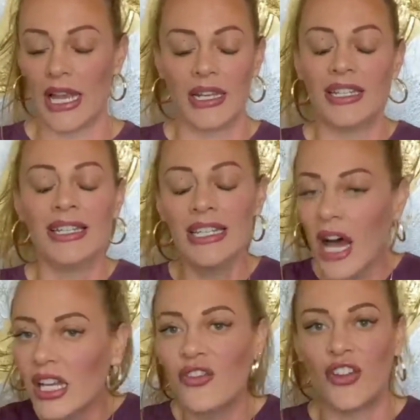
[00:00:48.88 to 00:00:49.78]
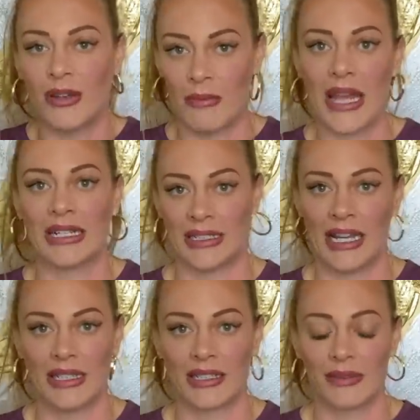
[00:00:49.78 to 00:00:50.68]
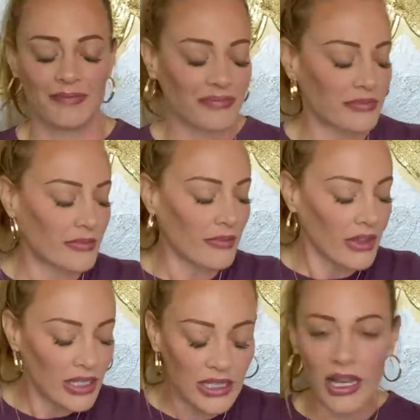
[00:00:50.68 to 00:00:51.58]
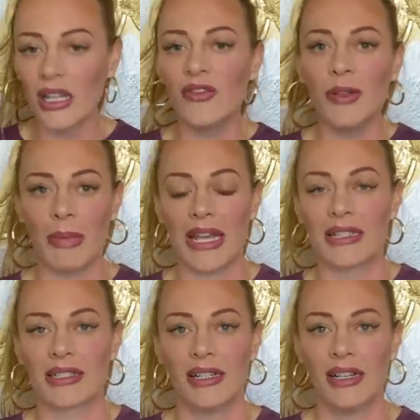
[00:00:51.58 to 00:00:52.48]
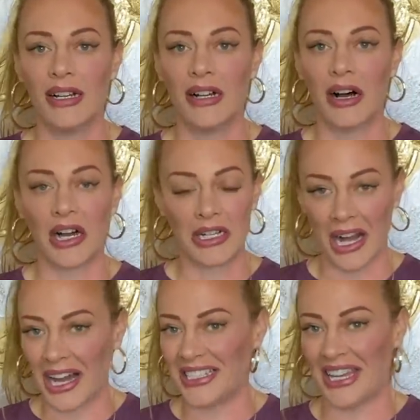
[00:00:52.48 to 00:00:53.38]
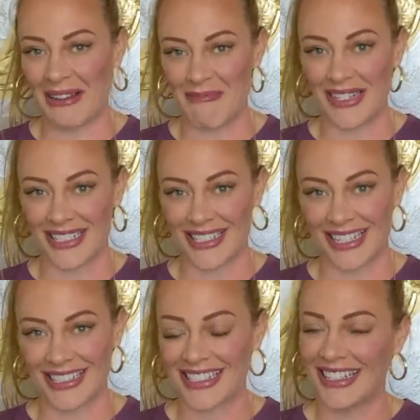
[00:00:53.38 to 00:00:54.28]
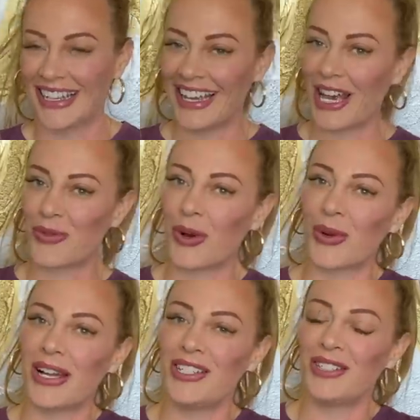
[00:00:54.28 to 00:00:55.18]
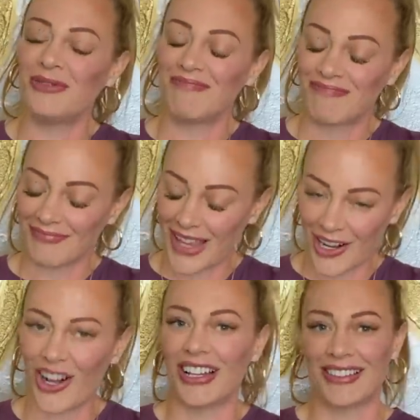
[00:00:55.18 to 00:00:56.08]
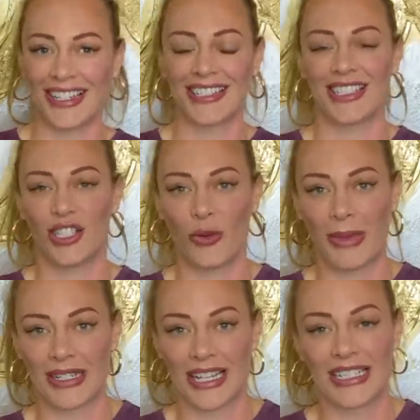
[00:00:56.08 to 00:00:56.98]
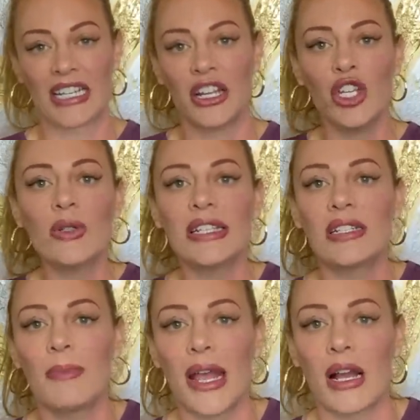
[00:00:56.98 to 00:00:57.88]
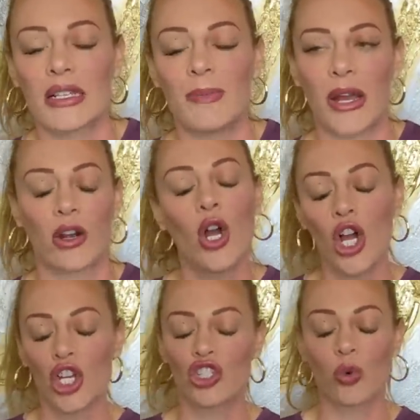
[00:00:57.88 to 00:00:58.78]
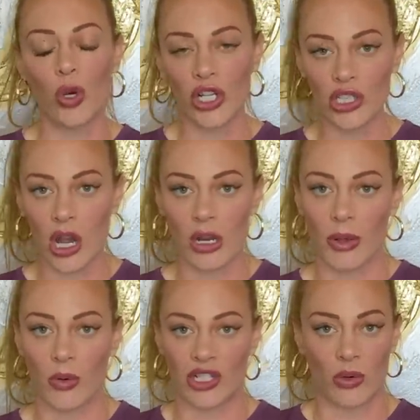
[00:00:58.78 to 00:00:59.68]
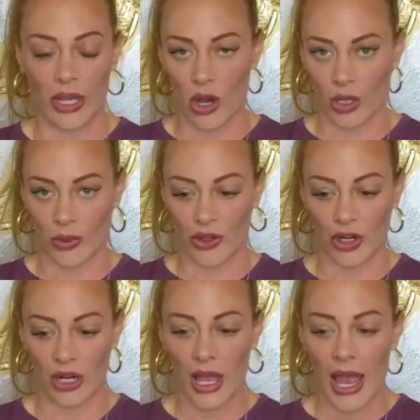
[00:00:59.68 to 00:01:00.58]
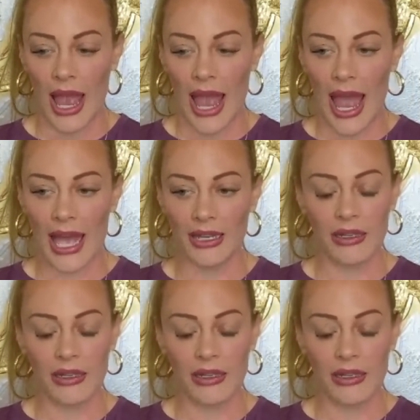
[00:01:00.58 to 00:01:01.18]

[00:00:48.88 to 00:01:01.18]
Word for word: none of it makes sense. None of it makes a goddamn bit of sense. And what do I do? I call out things that don't make sense and I use it to make us better. So we're going to talk about what's going on with her, and